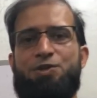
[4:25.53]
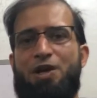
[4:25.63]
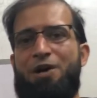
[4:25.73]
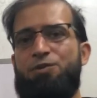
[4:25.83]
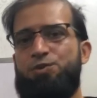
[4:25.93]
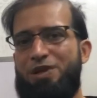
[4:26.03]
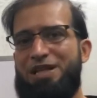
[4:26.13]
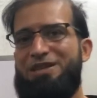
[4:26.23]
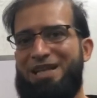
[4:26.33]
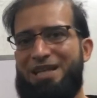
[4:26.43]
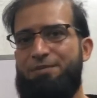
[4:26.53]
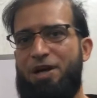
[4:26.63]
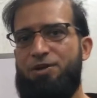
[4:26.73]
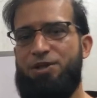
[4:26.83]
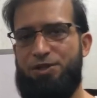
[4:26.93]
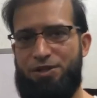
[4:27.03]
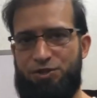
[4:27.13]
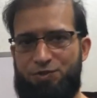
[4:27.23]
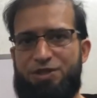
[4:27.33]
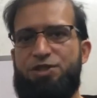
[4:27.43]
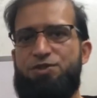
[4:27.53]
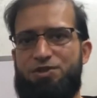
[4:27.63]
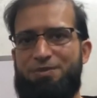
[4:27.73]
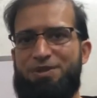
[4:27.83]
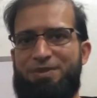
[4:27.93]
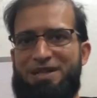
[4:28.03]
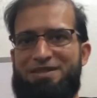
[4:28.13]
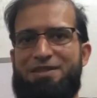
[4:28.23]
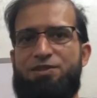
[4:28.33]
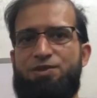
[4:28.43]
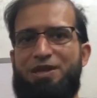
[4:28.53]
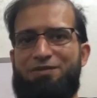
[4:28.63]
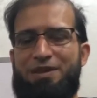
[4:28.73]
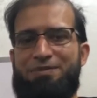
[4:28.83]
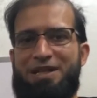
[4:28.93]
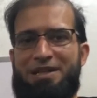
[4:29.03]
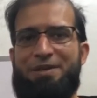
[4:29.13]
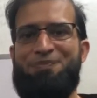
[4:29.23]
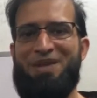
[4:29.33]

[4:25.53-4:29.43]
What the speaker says: So I will really think about switching to some of the medicine to give them that